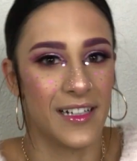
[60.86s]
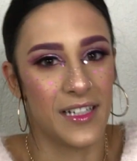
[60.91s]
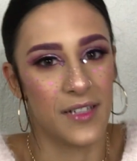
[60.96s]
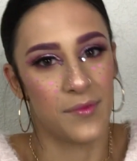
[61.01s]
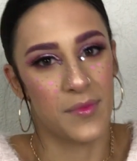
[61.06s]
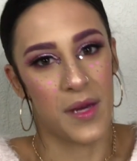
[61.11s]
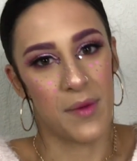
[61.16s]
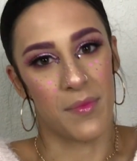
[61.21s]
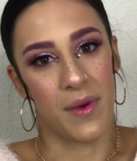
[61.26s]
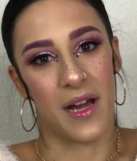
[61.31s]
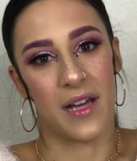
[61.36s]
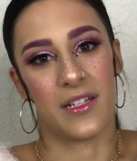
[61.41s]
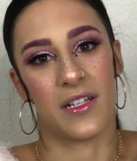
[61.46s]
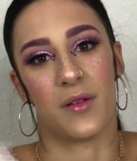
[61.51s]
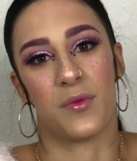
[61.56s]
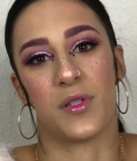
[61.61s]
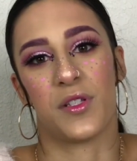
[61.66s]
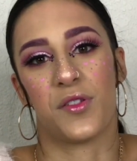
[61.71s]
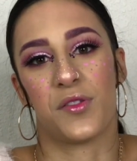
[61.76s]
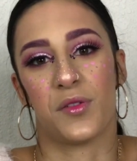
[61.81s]
In my mind, I
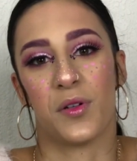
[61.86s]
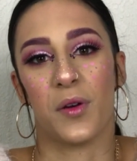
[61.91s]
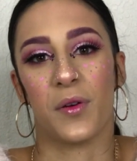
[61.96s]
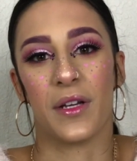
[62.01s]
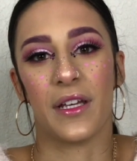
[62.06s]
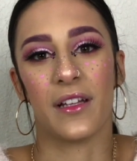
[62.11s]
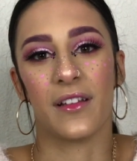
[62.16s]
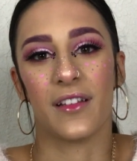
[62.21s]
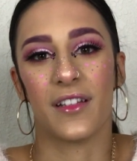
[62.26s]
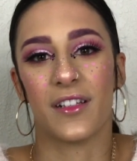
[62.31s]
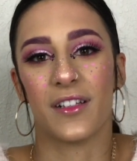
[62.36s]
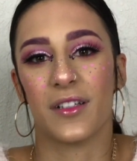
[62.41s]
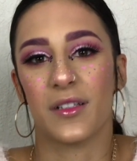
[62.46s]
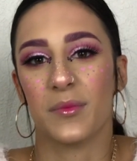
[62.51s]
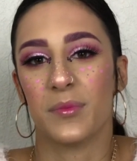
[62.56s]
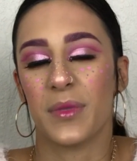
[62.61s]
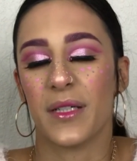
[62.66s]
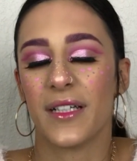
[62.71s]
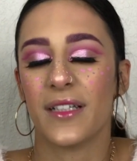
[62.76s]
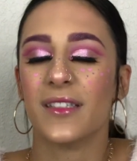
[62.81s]
was throwing
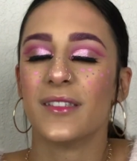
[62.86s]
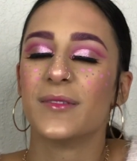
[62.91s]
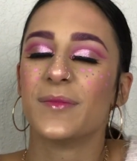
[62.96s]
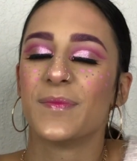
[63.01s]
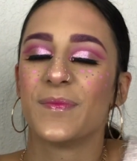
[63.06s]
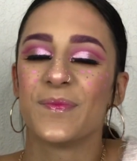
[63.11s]
glitter, but